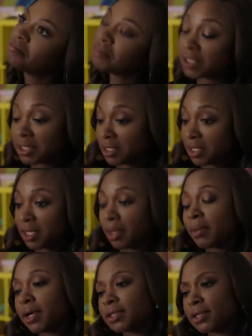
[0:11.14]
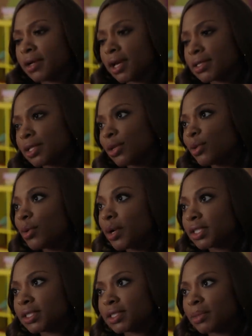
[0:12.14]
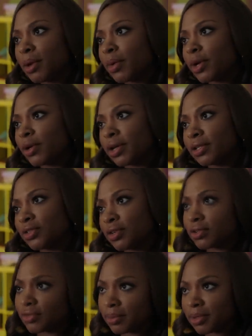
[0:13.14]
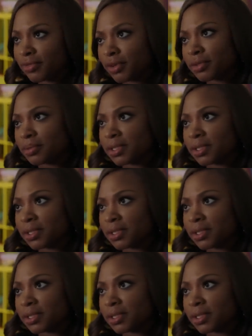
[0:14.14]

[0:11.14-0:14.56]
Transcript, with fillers: Because then they might start asking you questions about where you got the drugs from in the first